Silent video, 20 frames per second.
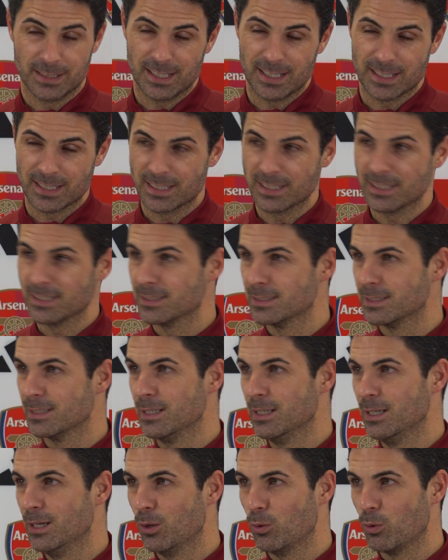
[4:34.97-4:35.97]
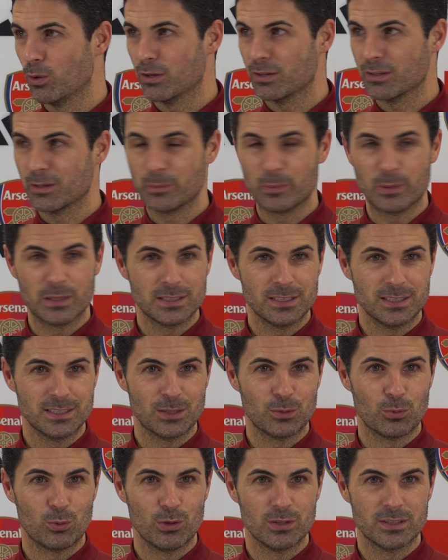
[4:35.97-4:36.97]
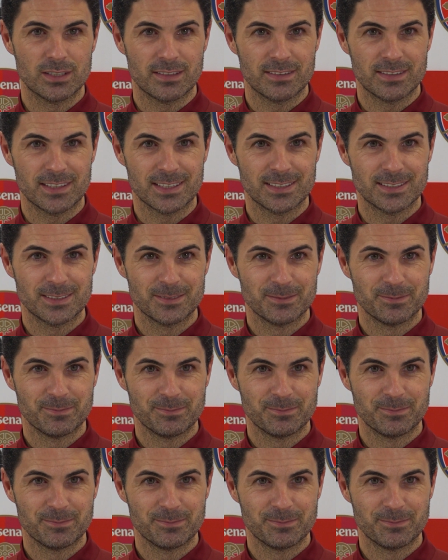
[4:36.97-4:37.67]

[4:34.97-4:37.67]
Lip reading: And he's one of the best in the world at that.